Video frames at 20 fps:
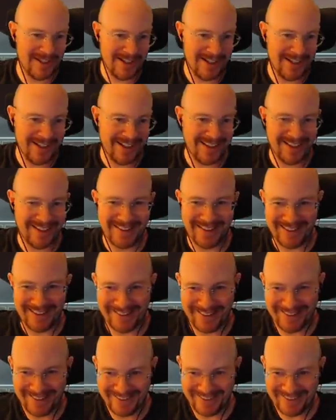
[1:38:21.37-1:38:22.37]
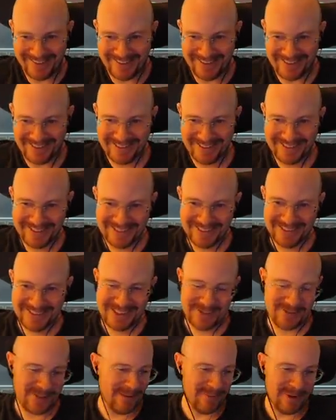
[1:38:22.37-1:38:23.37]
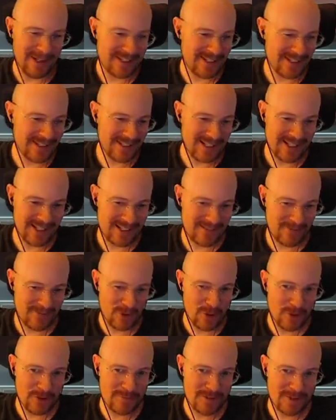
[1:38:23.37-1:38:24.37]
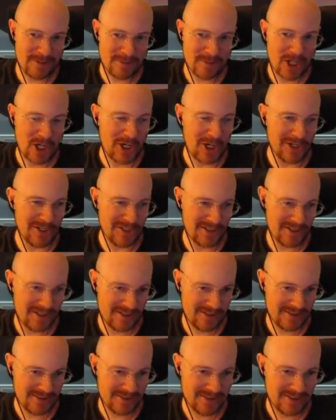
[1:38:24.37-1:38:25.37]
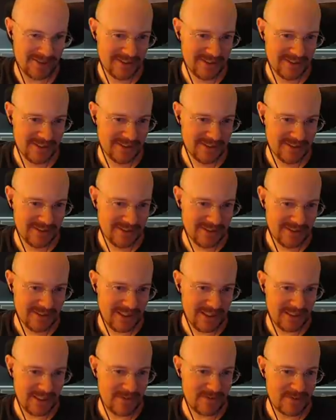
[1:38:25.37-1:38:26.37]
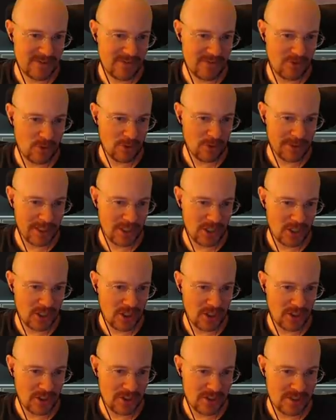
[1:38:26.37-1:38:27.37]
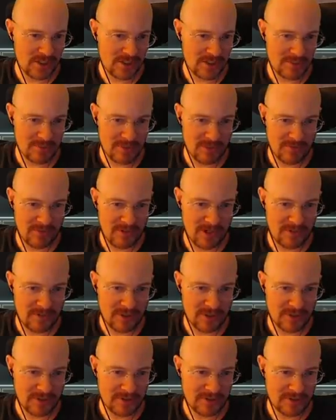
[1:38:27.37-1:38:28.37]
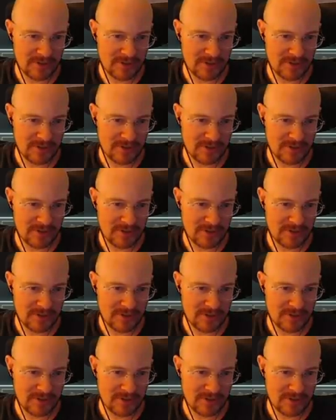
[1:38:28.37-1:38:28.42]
That's what I meant to say. Form some cars. I love swarming cars. It's my favorite.